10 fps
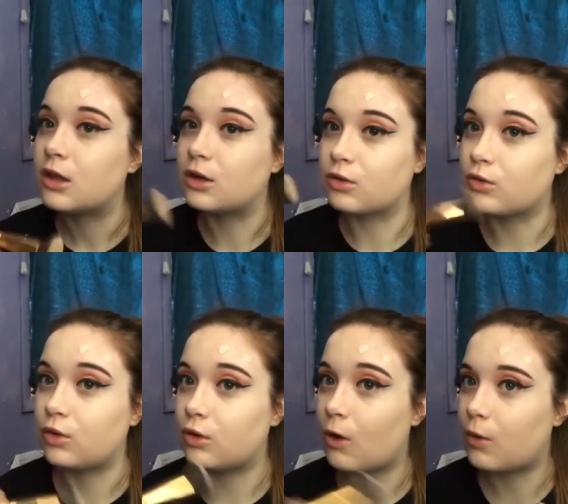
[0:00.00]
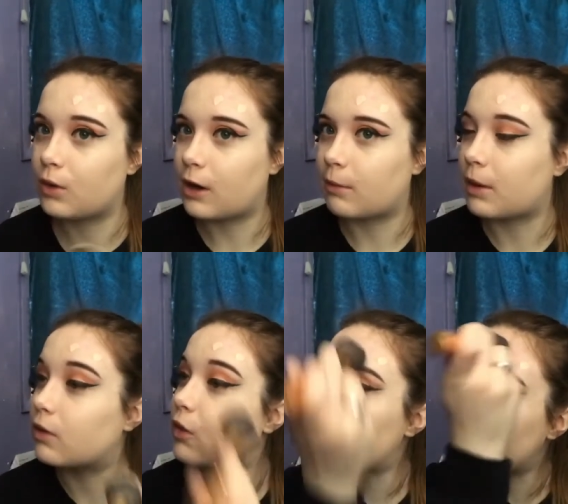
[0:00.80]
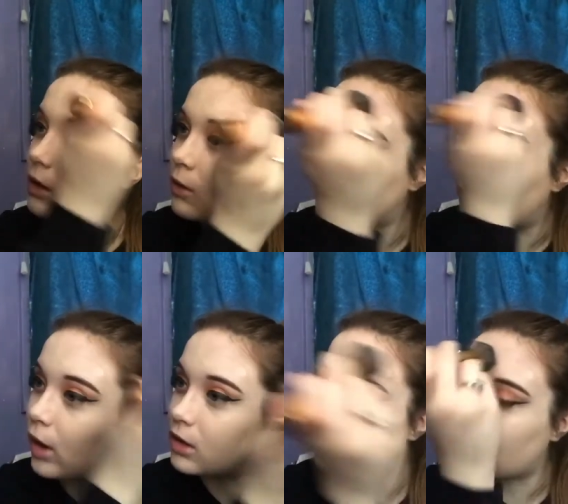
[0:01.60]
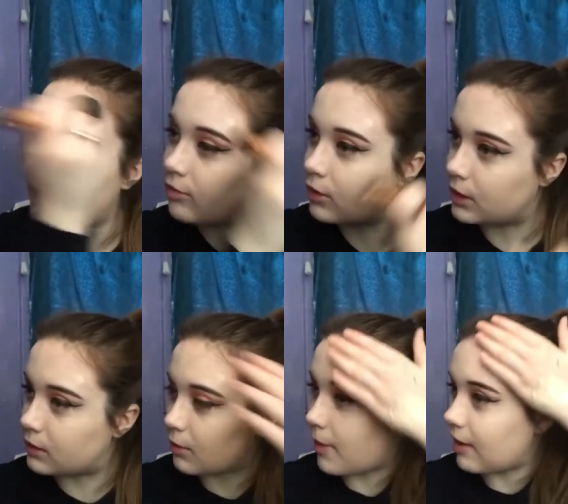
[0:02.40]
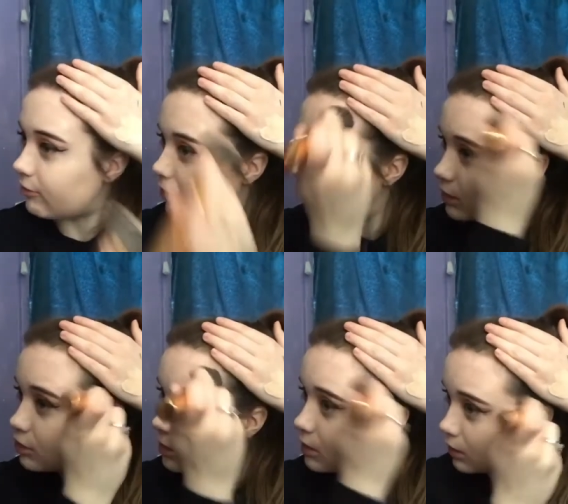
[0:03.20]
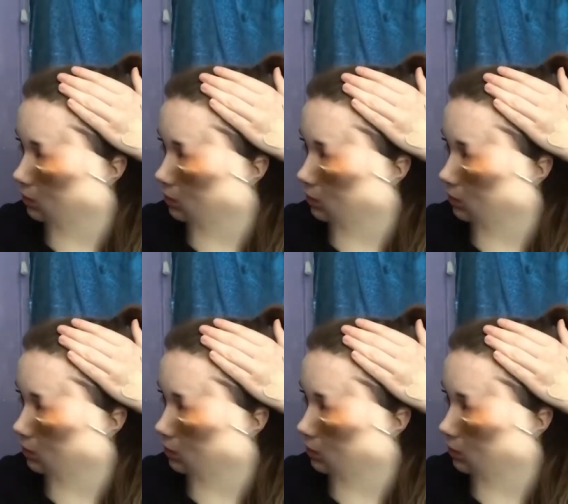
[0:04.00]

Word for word: There's no doubt about that whatsoever. It is a matte foundation.